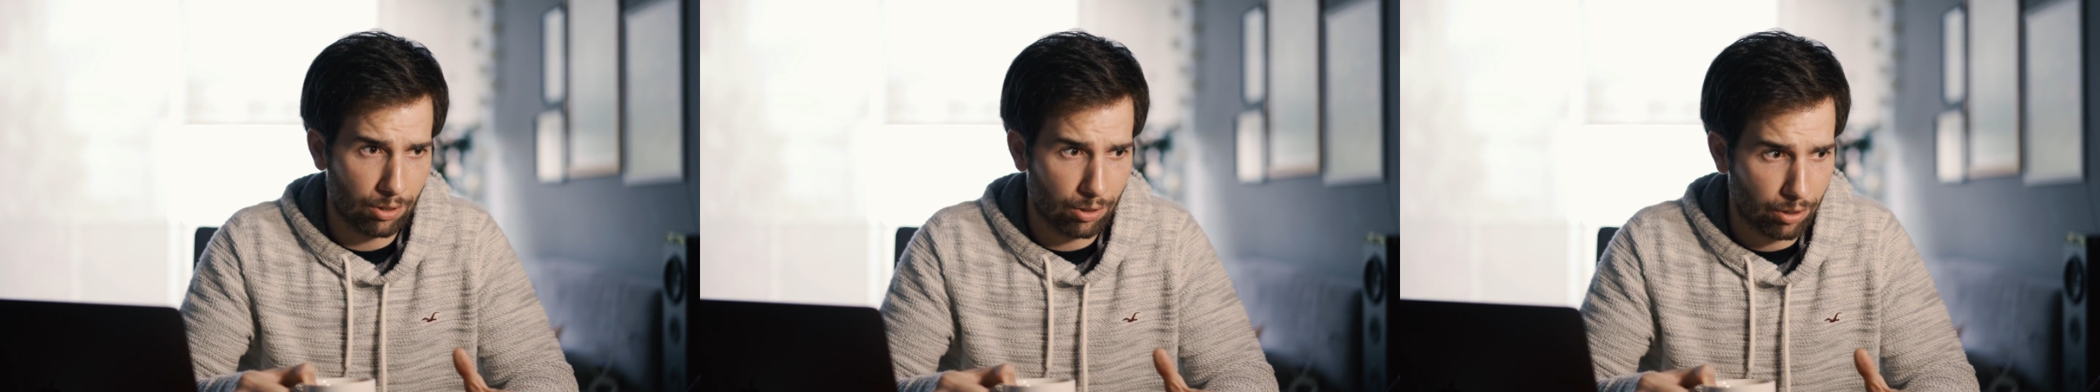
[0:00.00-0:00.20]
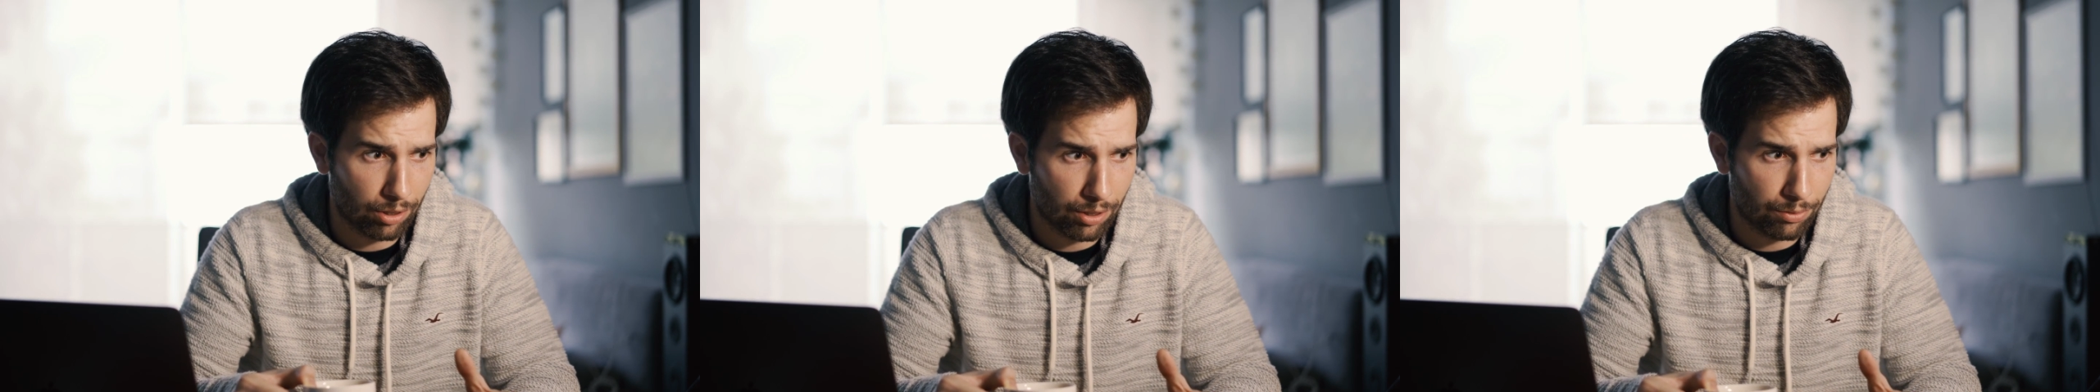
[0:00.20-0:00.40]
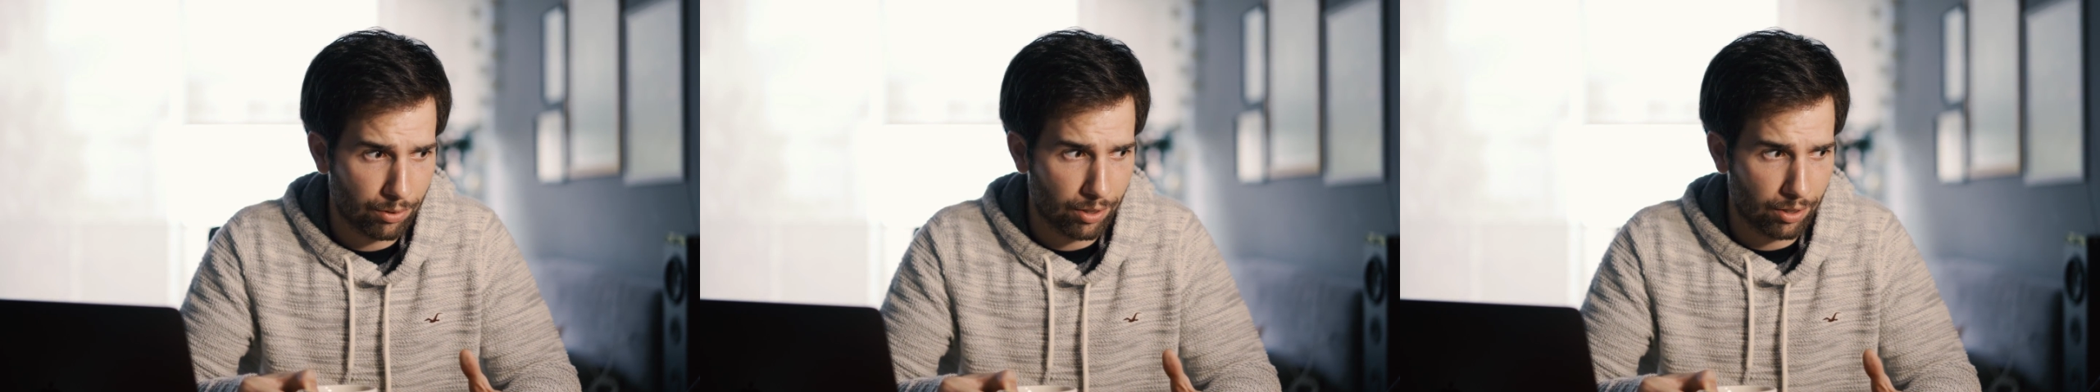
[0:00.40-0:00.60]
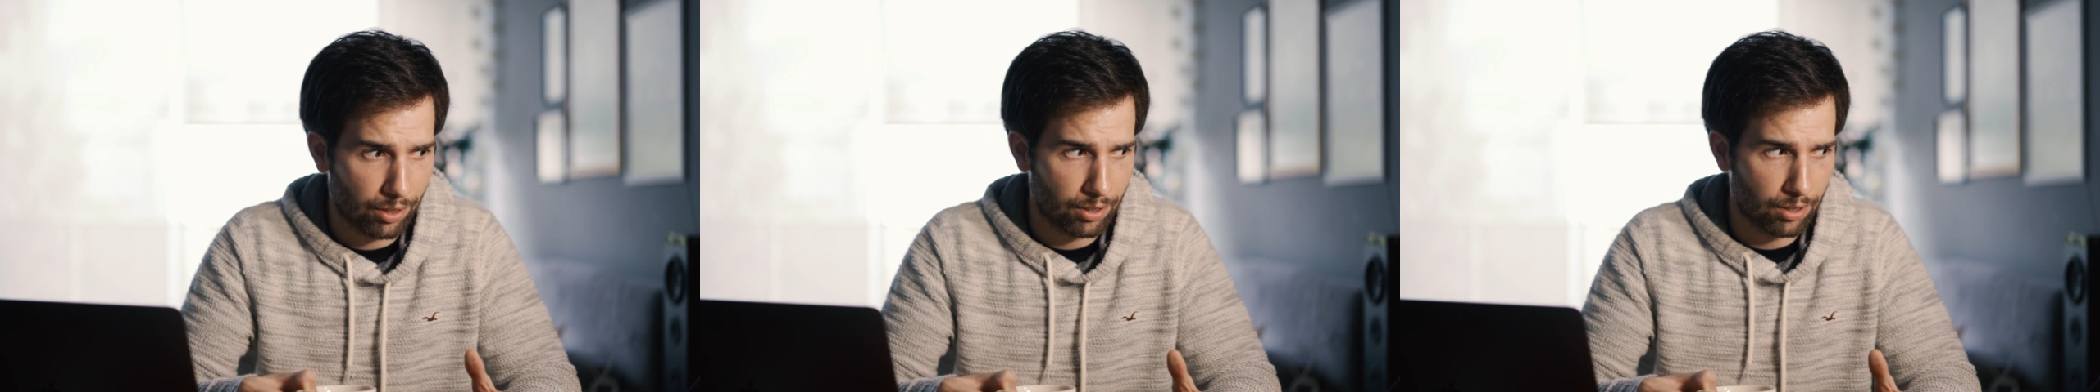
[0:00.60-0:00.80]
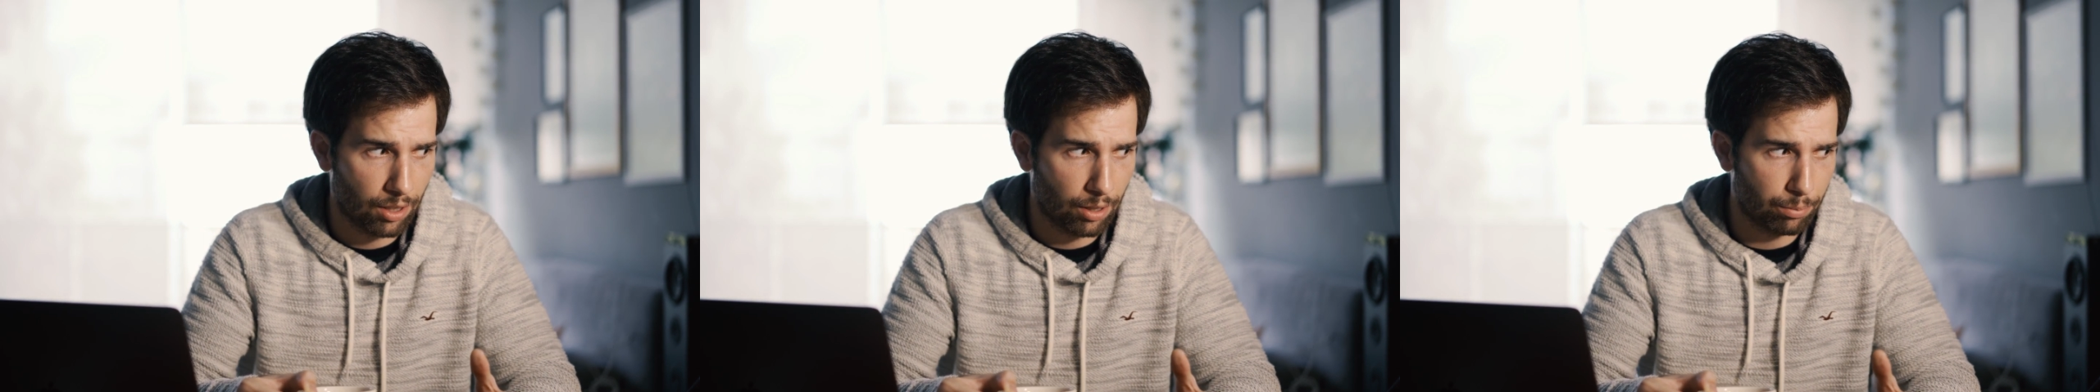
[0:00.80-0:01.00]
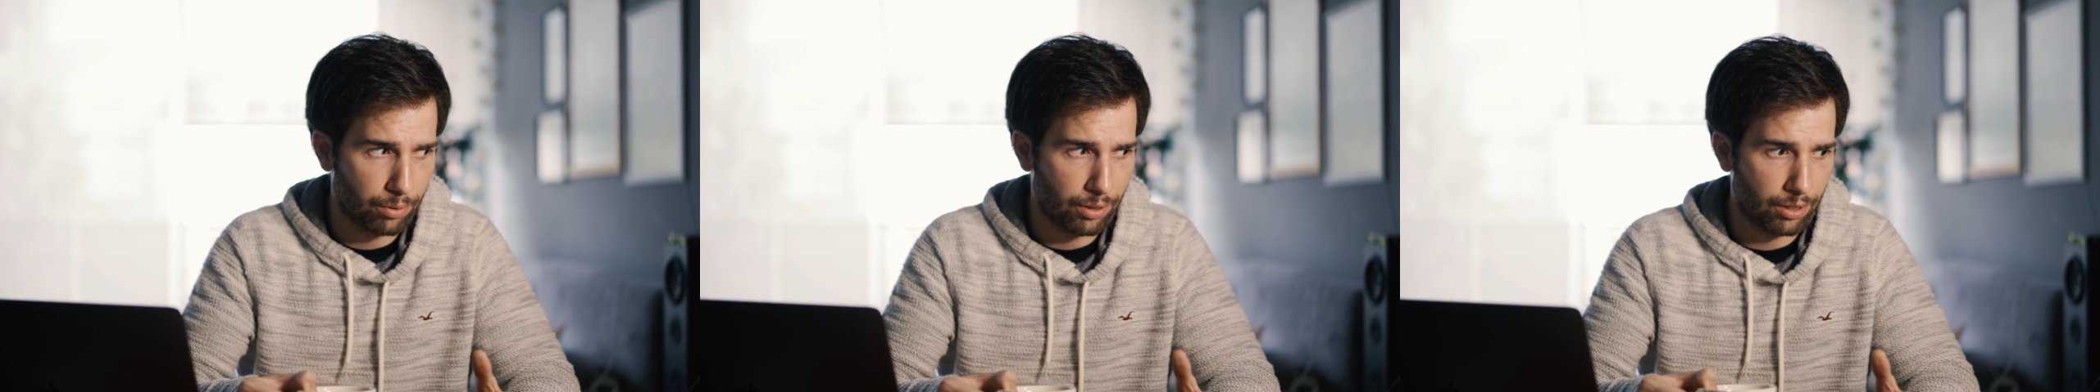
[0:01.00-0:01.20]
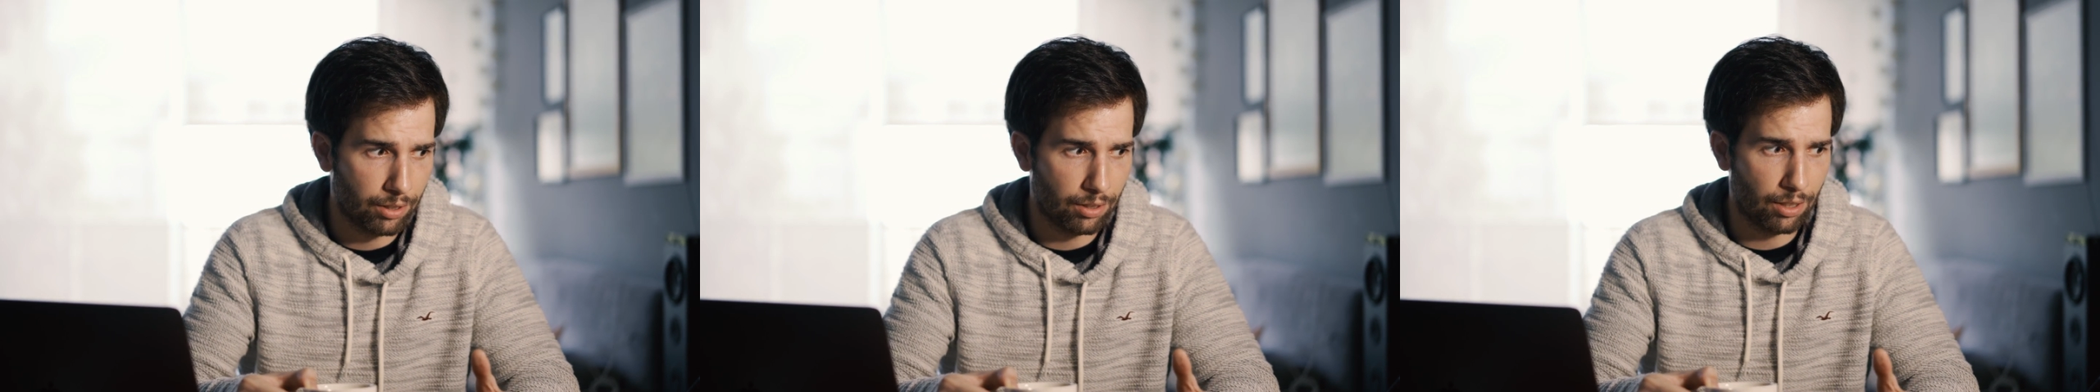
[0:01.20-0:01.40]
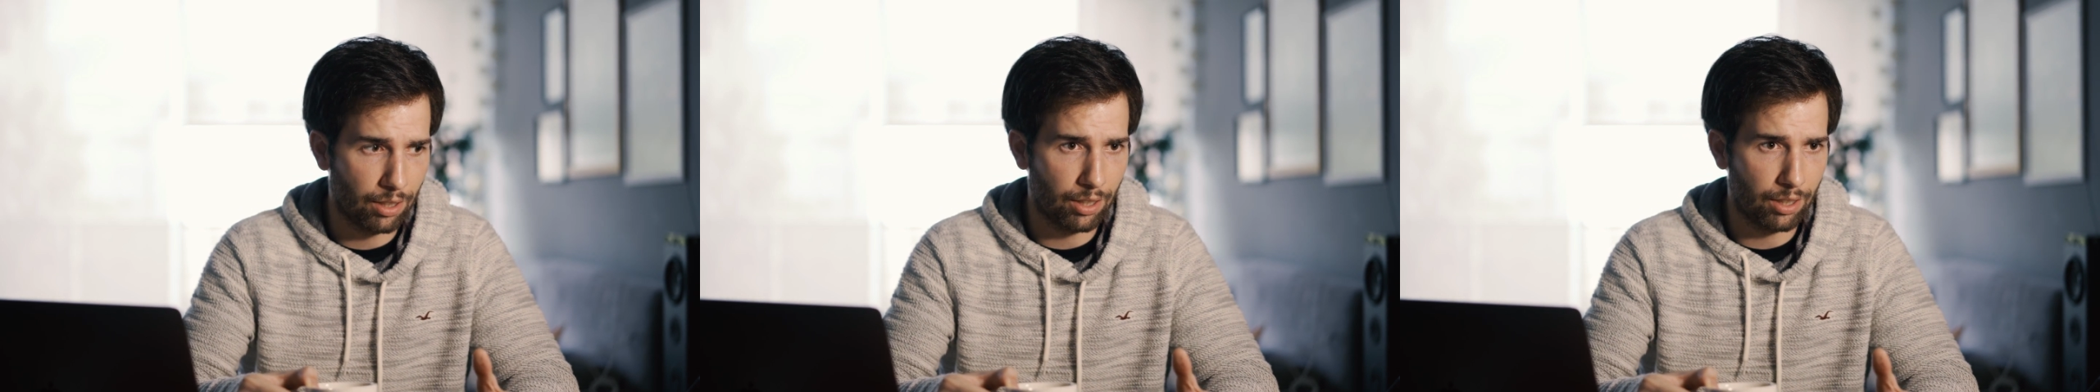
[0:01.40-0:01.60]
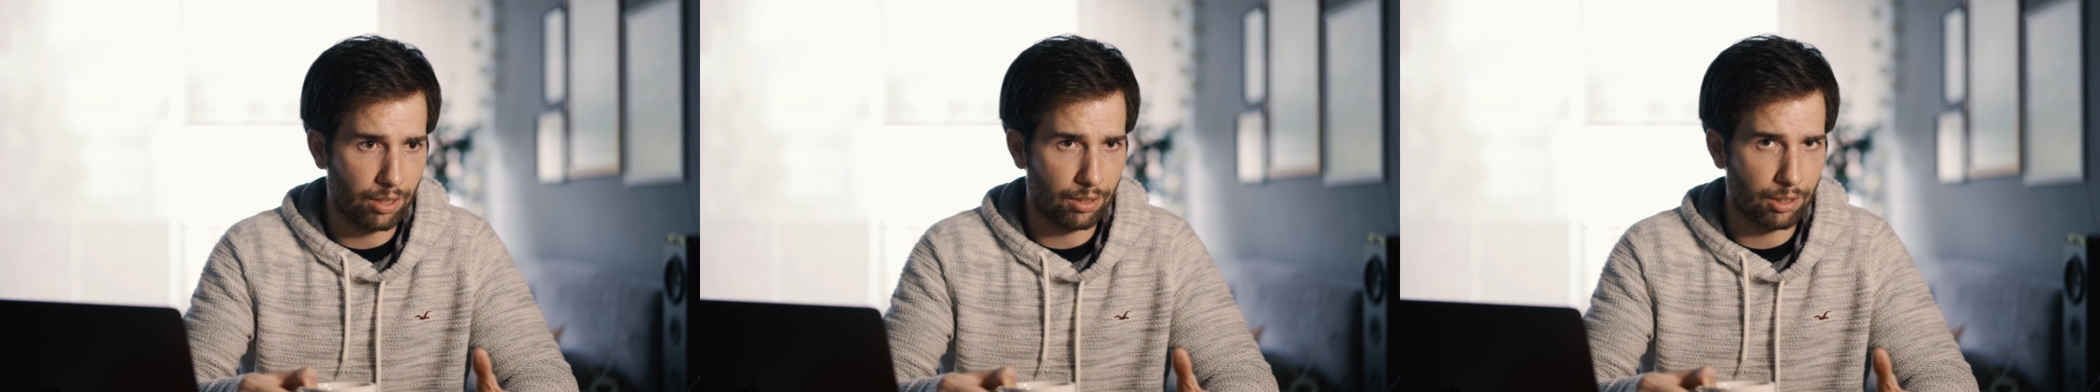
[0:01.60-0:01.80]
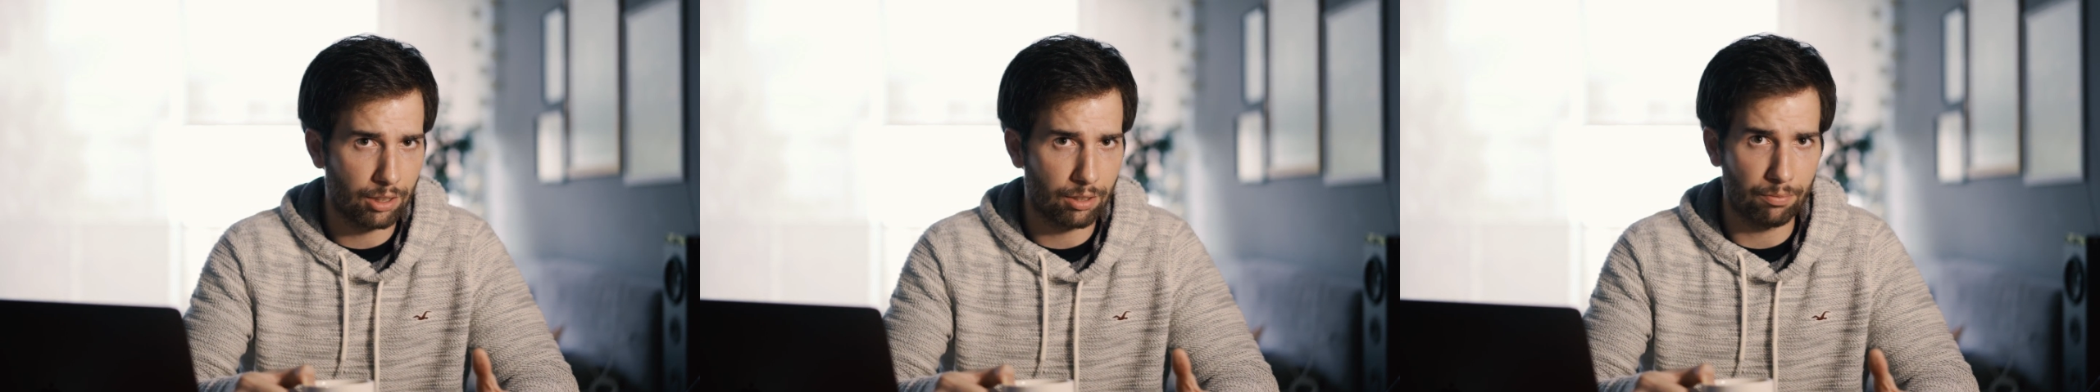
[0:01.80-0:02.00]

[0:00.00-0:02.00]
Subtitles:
or even end up in a